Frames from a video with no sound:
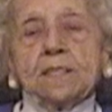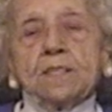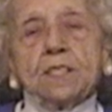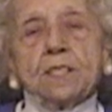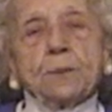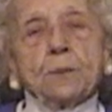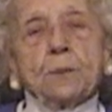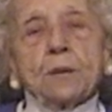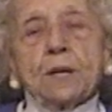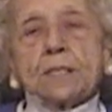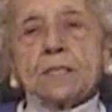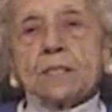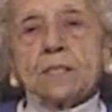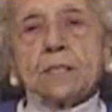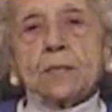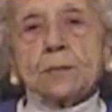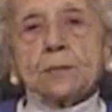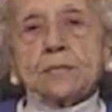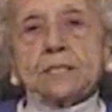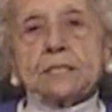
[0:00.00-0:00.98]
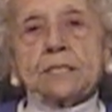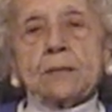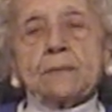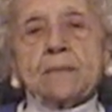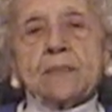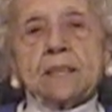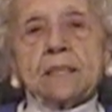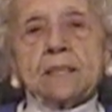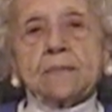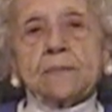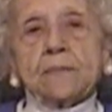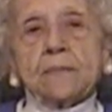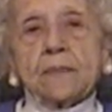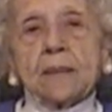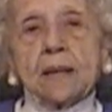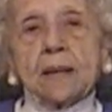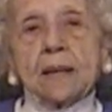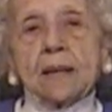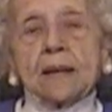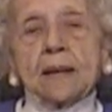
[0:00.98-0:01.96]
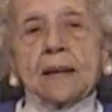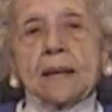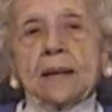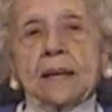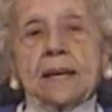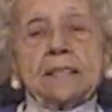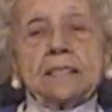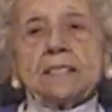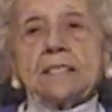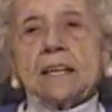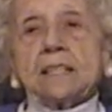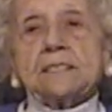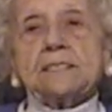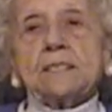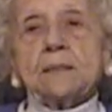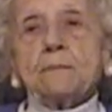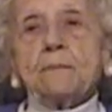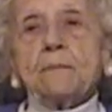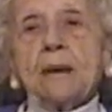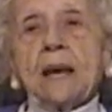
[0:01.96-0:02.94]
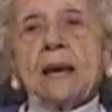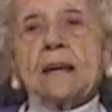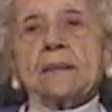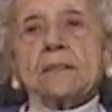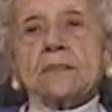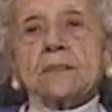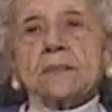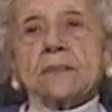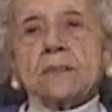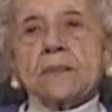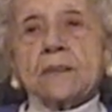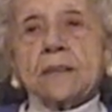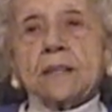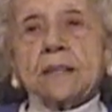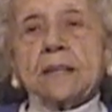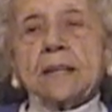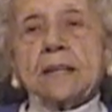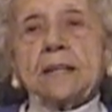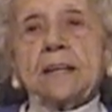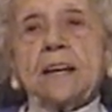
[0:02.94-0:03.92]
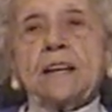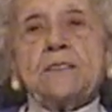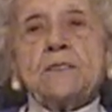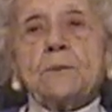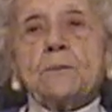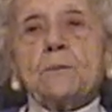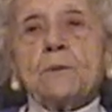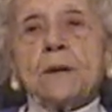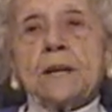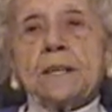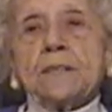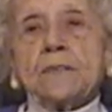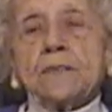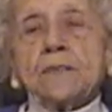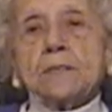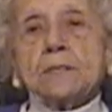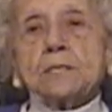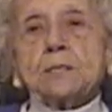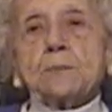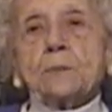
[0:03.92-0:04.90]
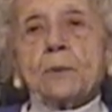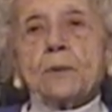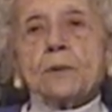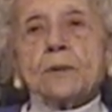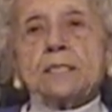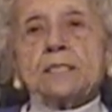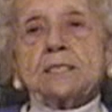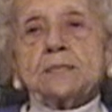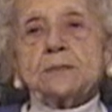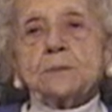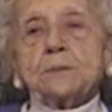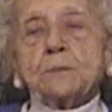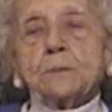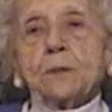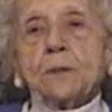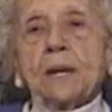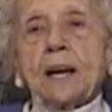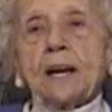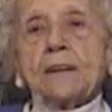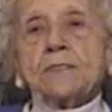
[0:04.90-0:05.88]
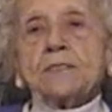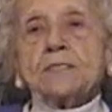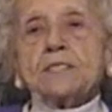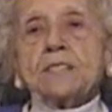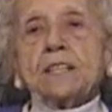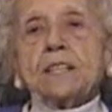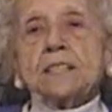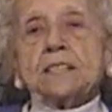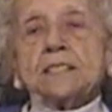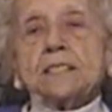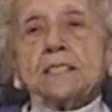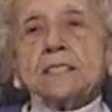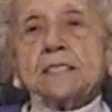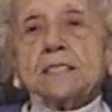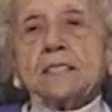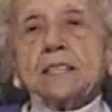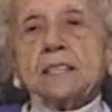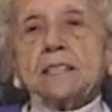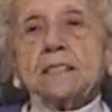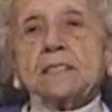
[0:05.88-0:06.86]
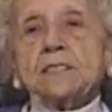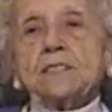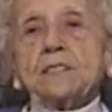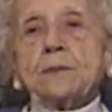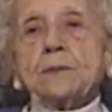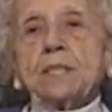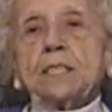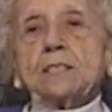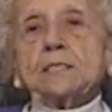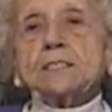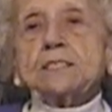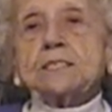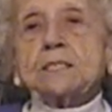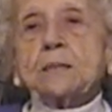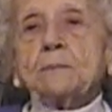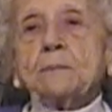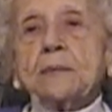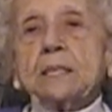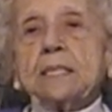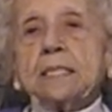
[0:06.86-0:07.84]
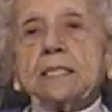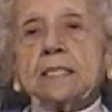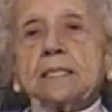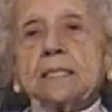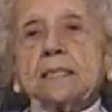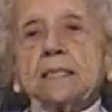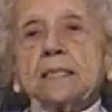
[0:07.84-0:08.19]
do you want to know something? It doesn't matter. Neither one of those boys were out to kill somebody.